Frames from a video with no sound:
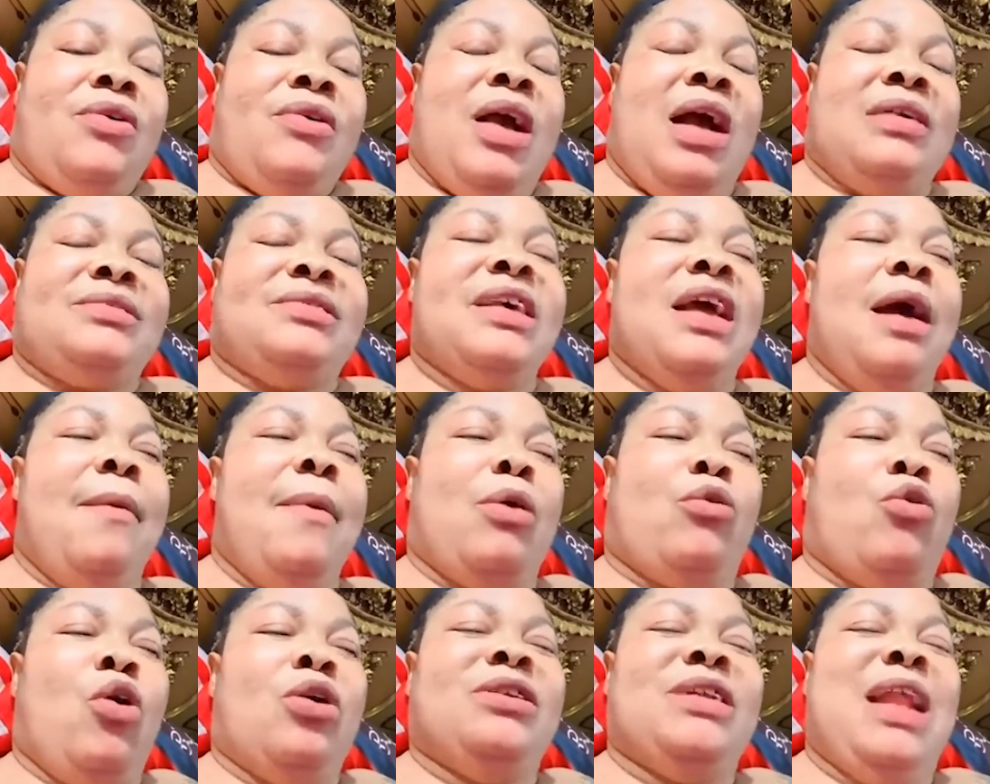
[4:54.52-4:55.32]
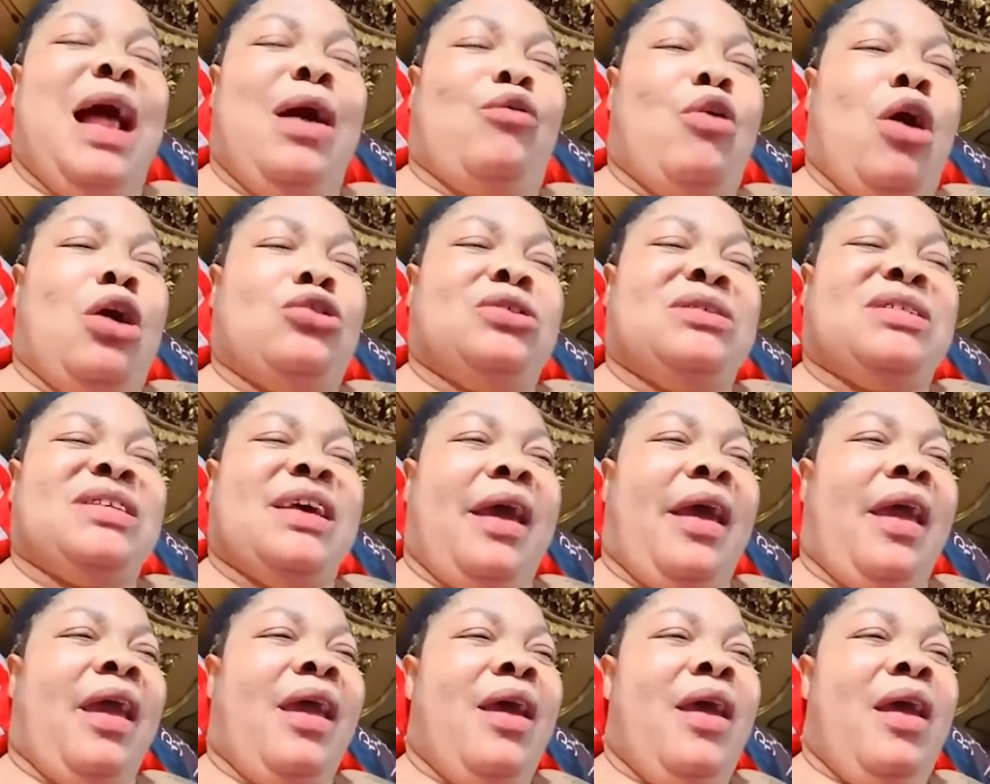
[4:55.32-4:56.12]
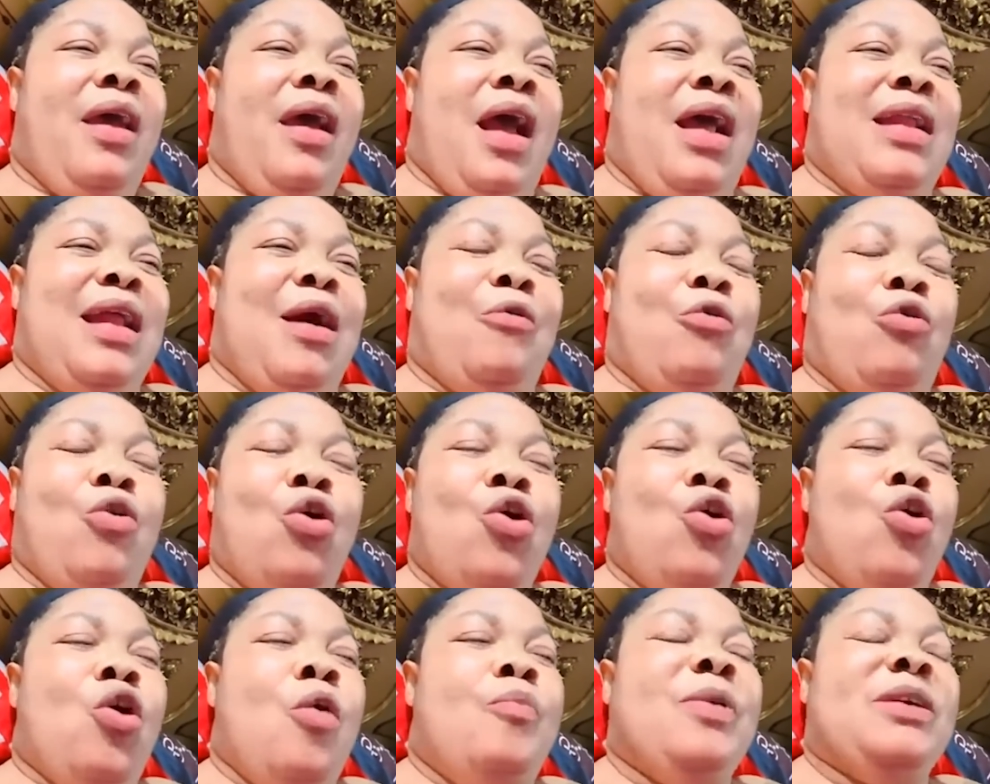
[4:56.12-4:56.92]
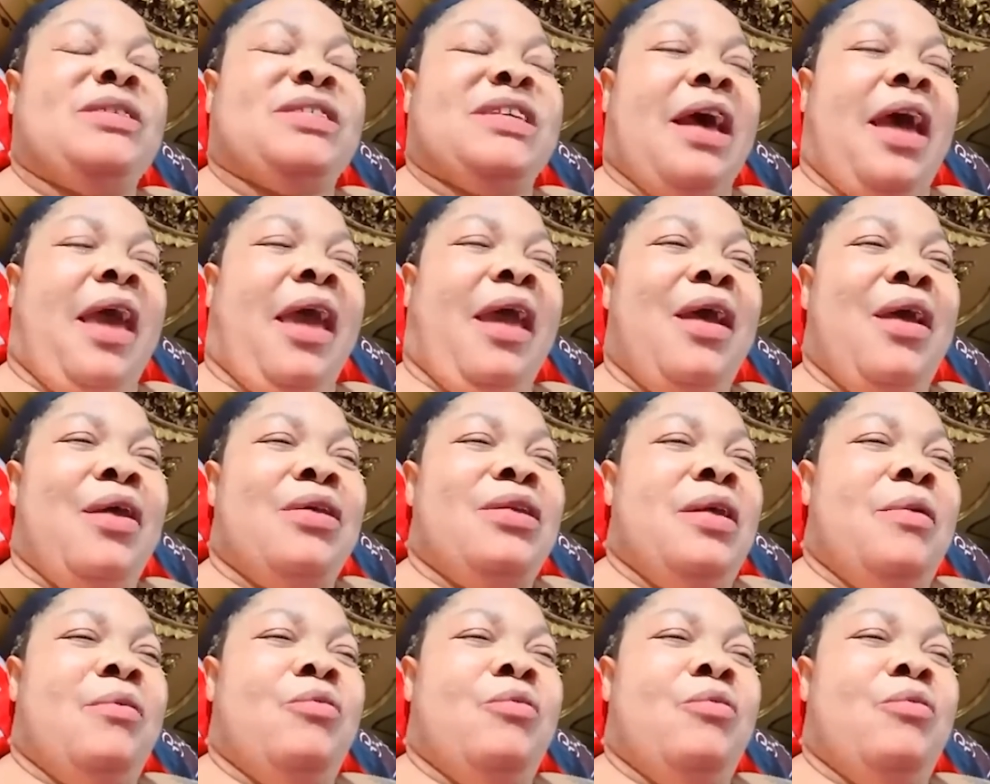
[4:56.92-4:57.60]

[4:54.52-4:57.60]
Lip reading: Ya see me kwa jina kwa to say, and I will be say,